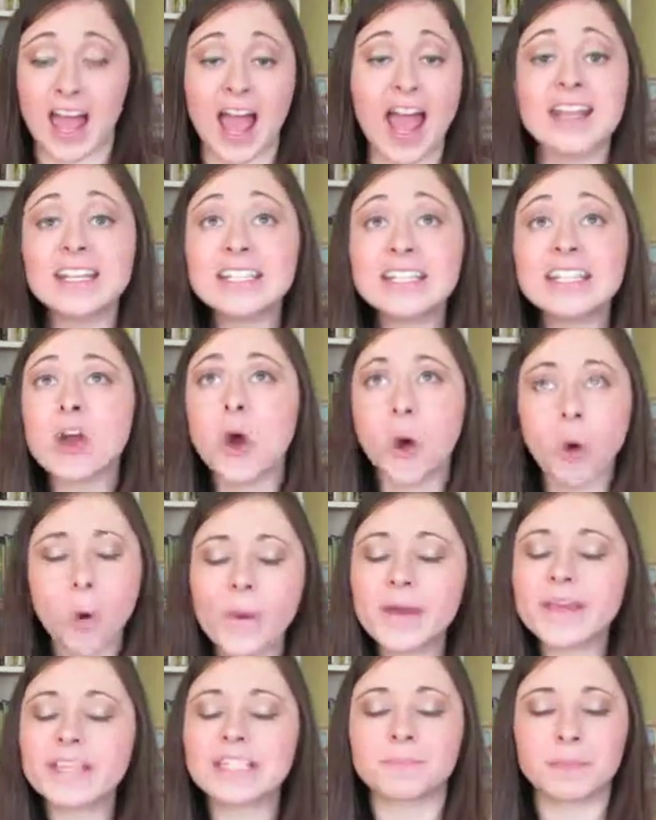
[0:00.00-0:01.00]
I didn't
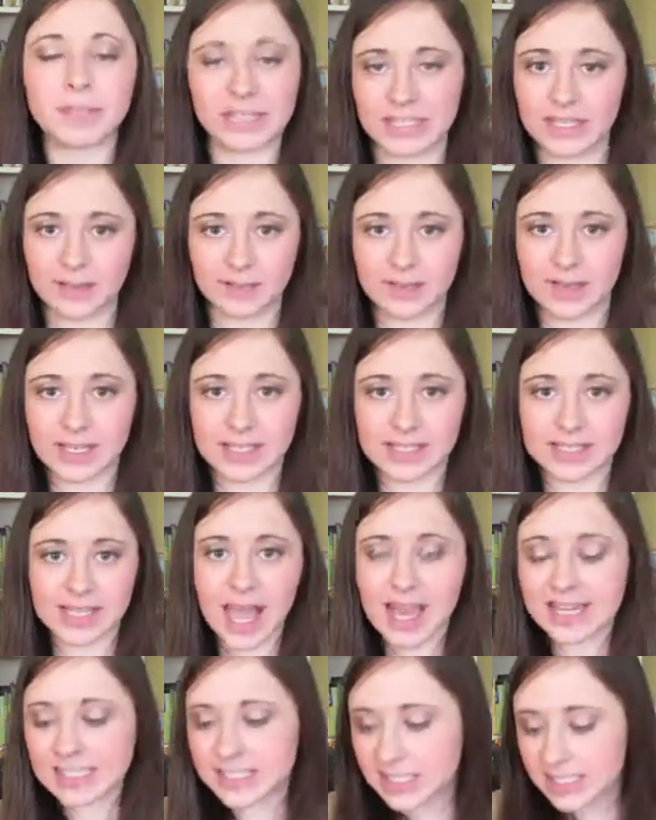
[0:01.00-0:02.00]
always believe this.
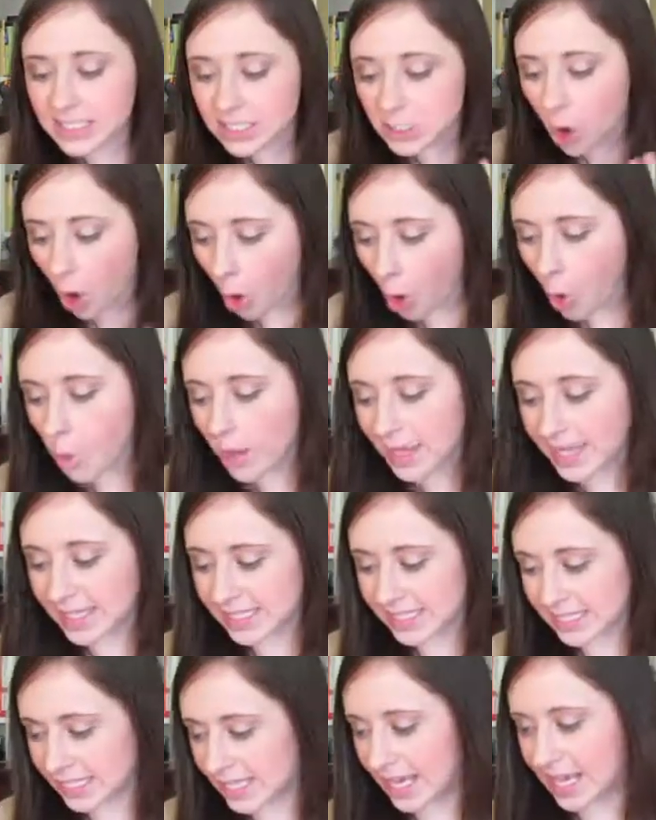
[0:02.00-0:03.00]
I didn't
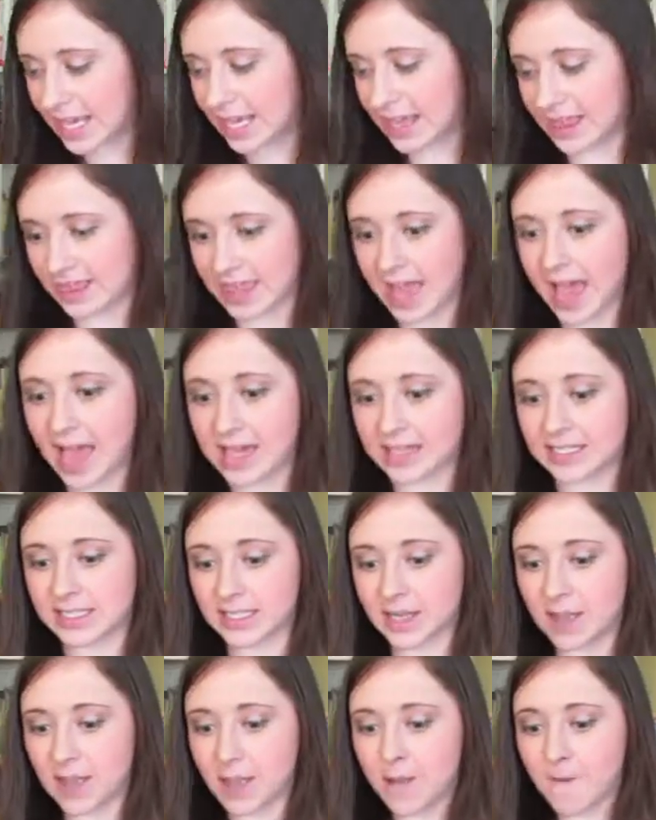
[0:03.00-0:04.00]
always think
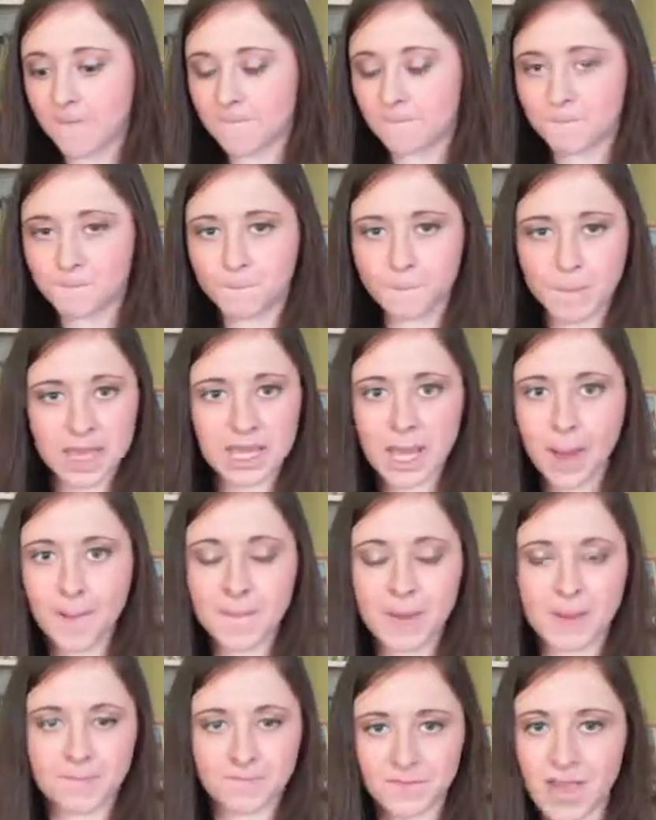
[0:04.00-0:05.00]
that
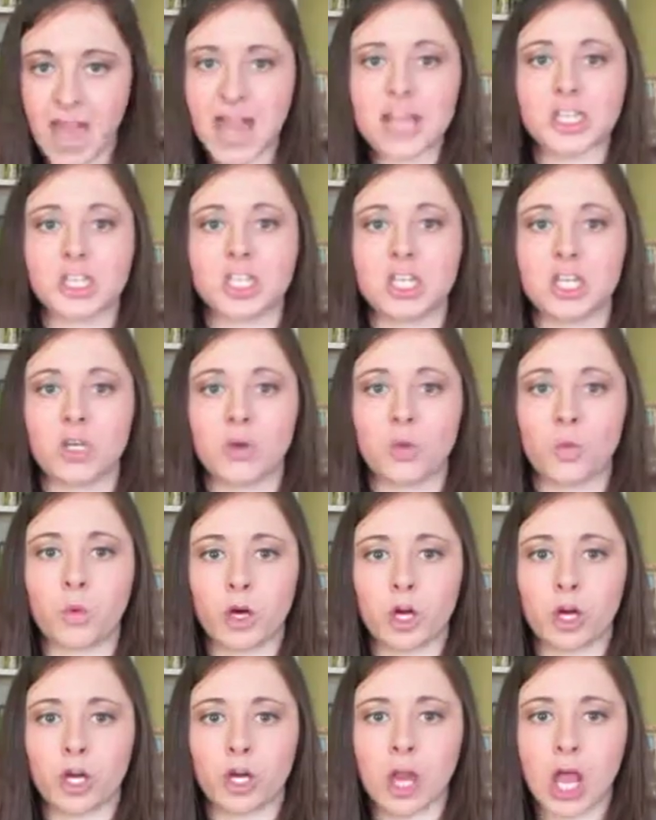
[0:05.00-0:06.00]
makeup and fashion
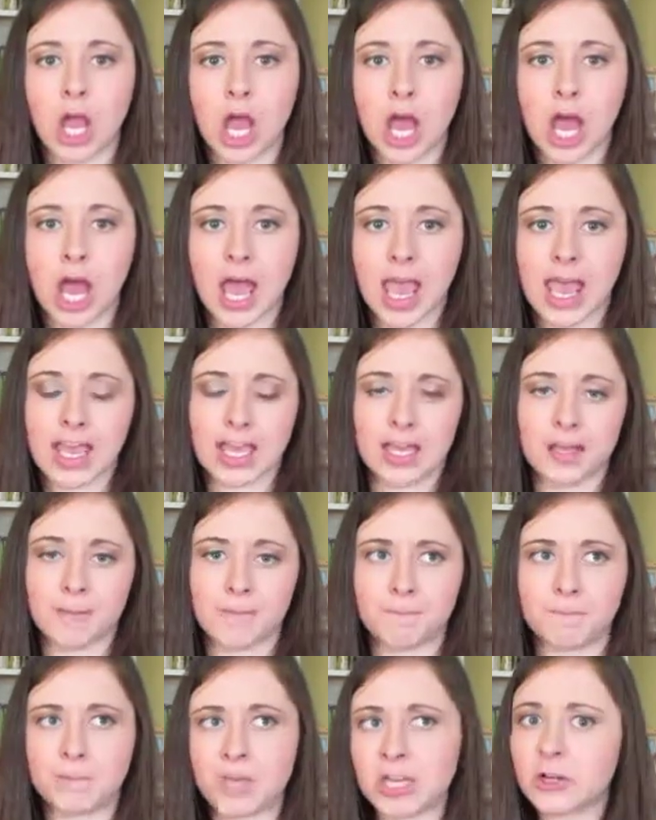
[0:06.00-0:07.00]
were a
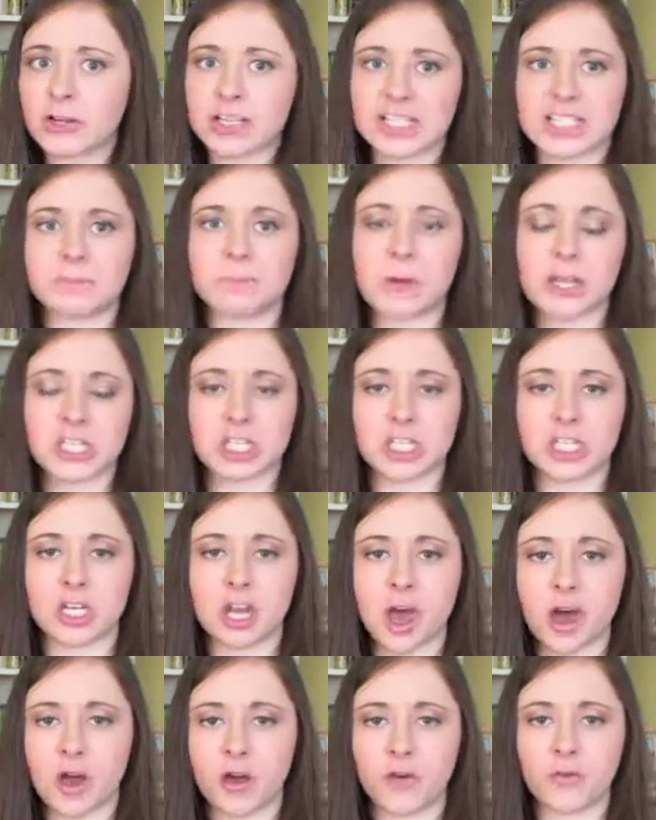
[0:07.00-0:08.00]
bigger expression
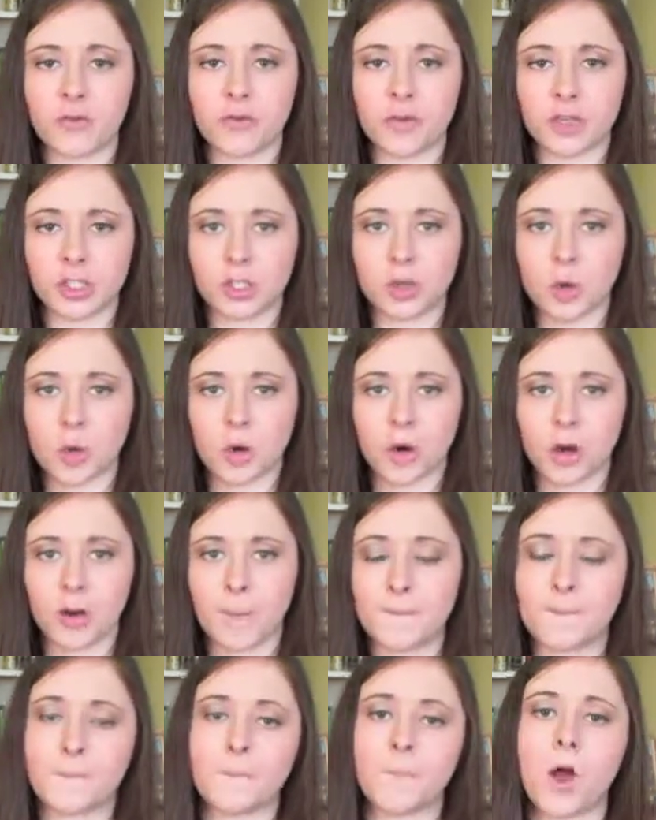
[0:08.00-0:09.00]
of
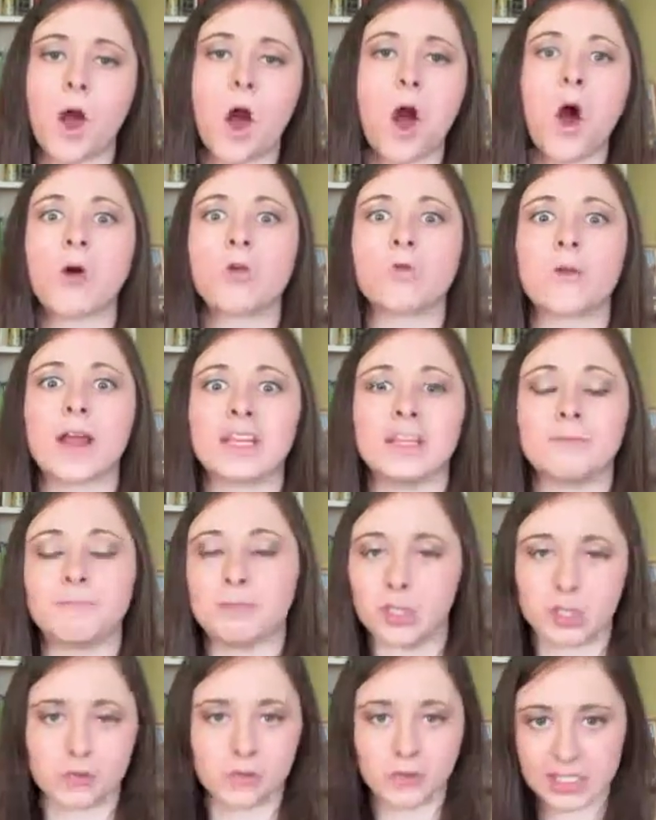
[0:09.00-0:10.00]
your already
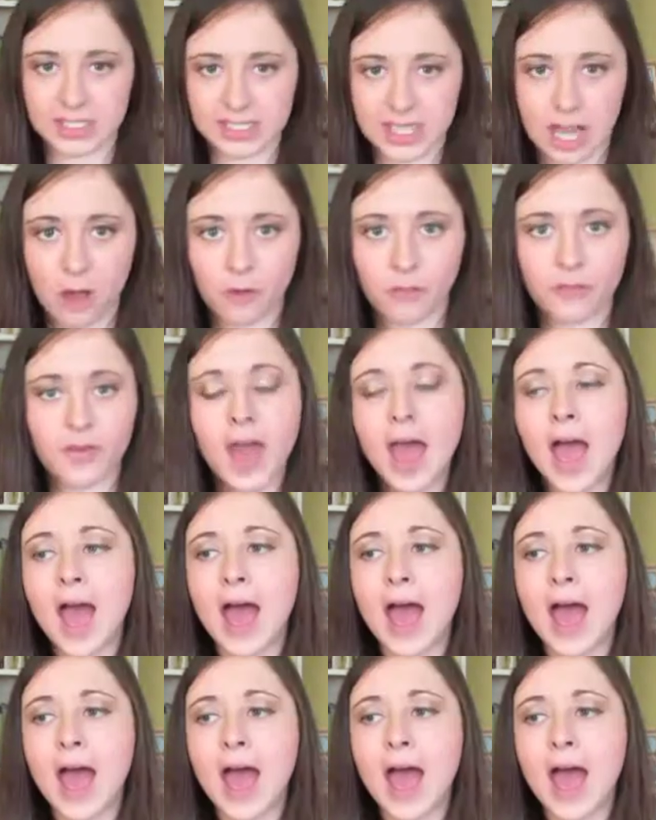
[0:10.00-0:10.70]
beautiful self.